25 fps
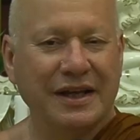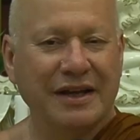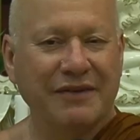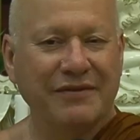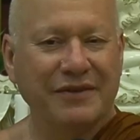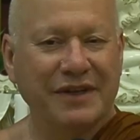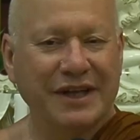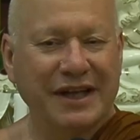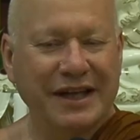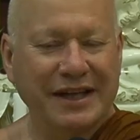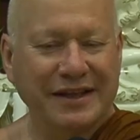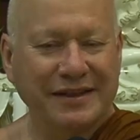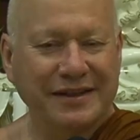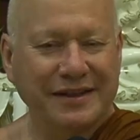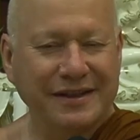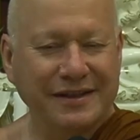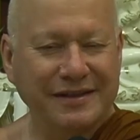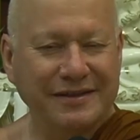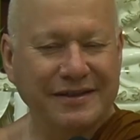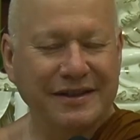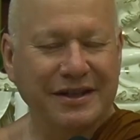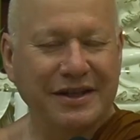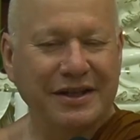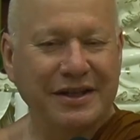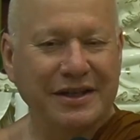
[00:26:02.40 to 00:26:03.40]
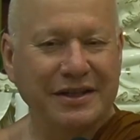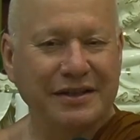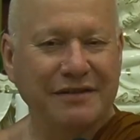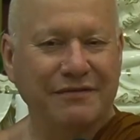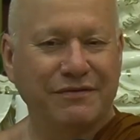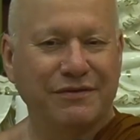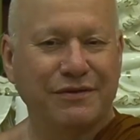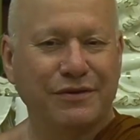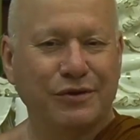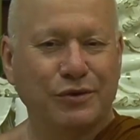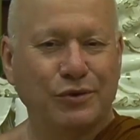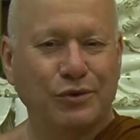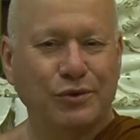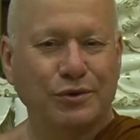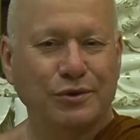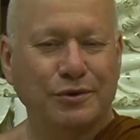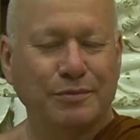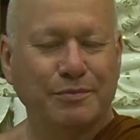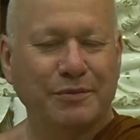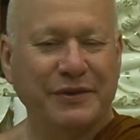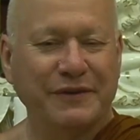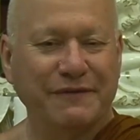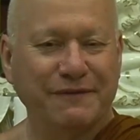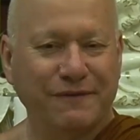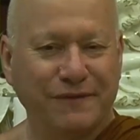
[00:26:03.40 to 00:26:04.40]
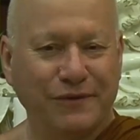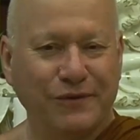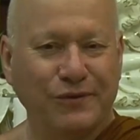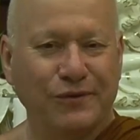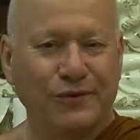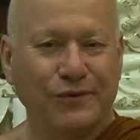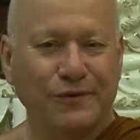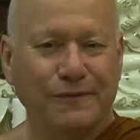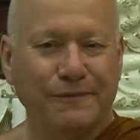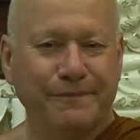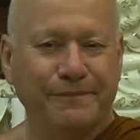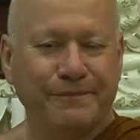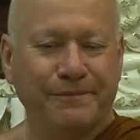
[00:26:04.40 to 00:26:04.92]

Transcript: have I had these kind of thoughts before?